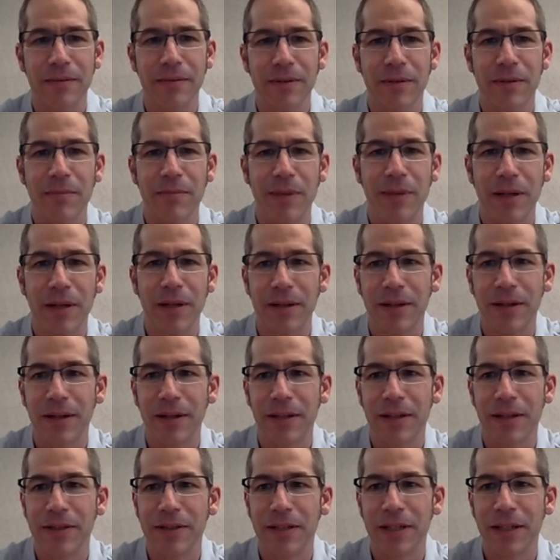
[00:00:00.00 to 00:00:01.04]
with a better
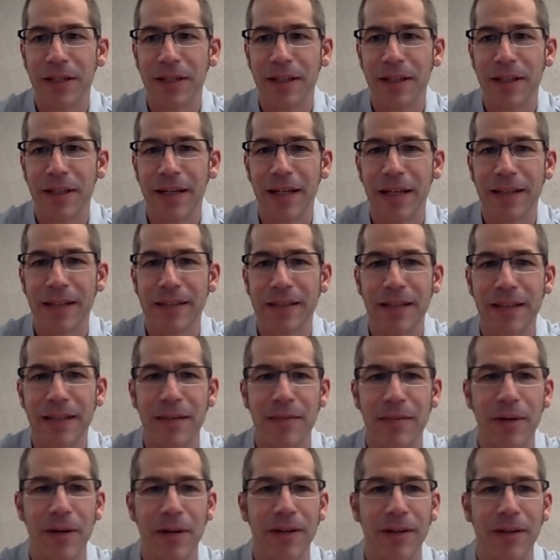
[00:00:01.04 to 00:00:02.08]
agenda the next
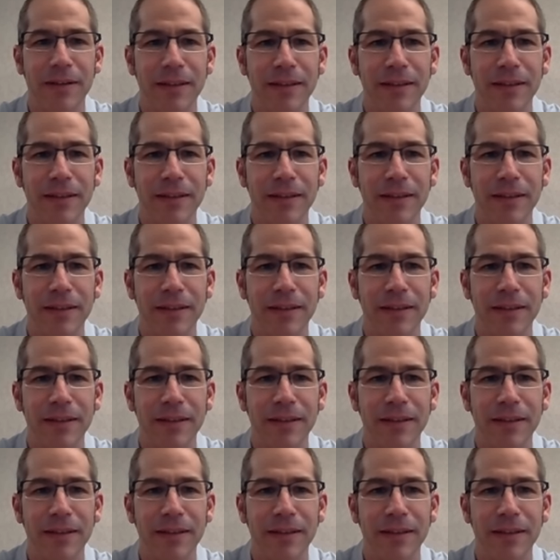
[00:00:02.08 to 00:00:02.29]
time around.